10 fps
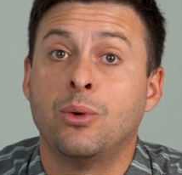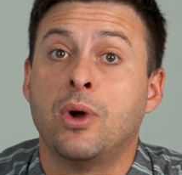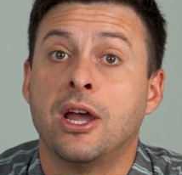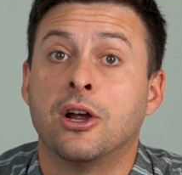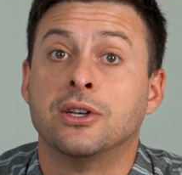
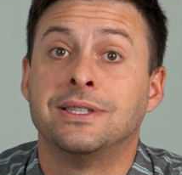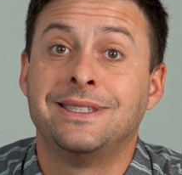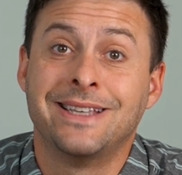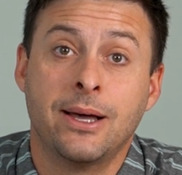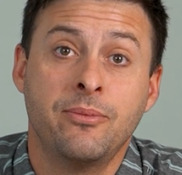where
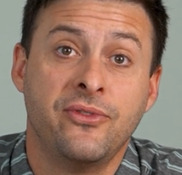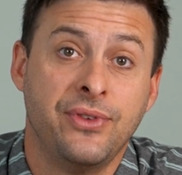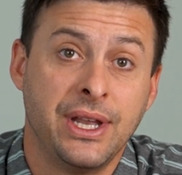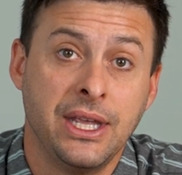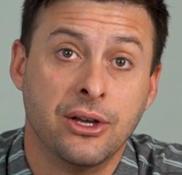some
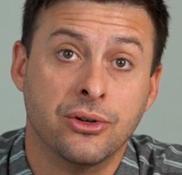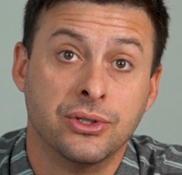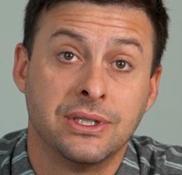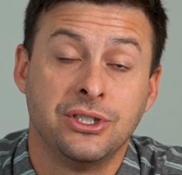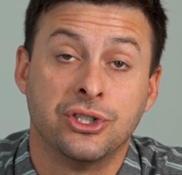videos